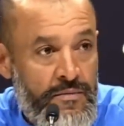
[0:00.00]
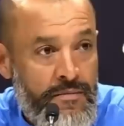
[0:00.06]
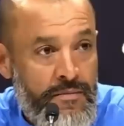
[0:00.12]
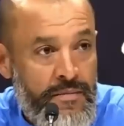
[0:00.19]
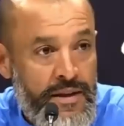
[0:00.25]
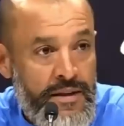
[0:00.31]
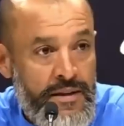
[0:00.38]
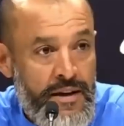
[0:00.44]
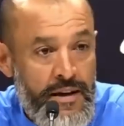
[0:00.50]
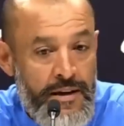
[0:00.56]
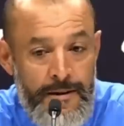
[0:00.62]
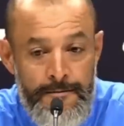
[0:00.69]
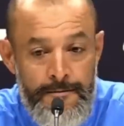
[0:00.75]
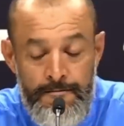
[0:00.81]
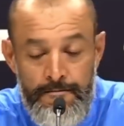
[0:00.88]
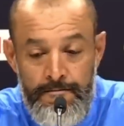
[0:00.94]
But
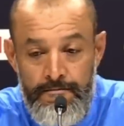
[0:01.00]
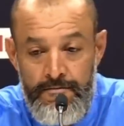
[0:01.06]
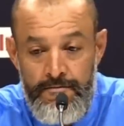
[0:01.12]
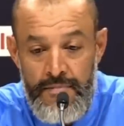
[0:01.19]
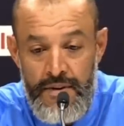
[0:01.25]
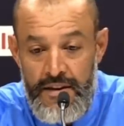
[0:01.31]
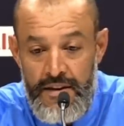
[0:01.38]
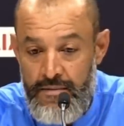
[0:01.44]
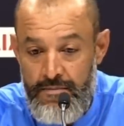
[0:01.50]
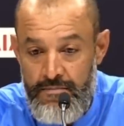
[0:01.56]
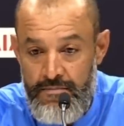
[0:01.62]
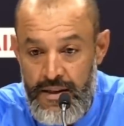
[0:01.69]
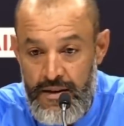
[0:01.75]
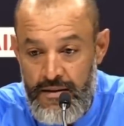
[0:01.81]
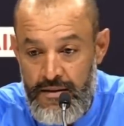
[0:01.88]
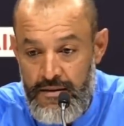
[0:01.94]
he didn't
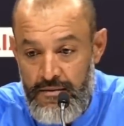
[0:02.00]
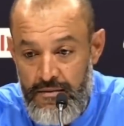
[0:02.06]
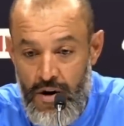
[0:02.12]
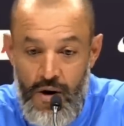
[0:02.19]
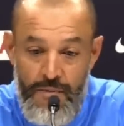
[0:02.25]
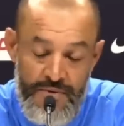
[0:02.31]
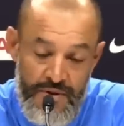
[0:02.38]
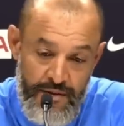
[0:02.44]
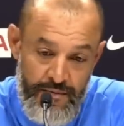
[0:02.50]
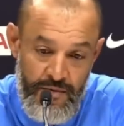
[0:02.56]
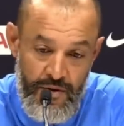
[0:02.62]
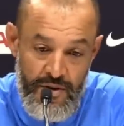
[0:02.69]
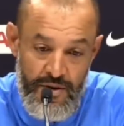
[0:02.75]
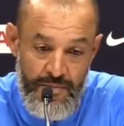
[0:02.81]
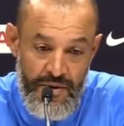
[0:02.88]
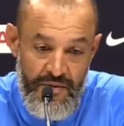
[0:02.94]
be option
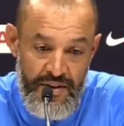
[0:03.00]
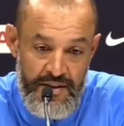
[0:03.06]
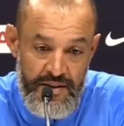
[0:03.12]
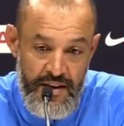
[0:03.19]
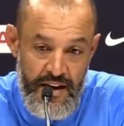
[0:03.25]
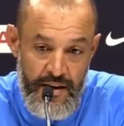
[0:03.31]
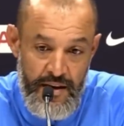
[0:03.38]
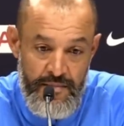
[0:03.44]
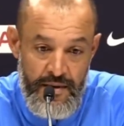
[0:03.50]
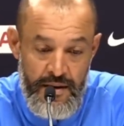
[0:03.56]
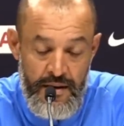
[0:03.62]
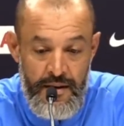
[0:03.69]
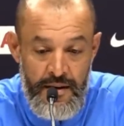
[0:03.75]
for the previous game.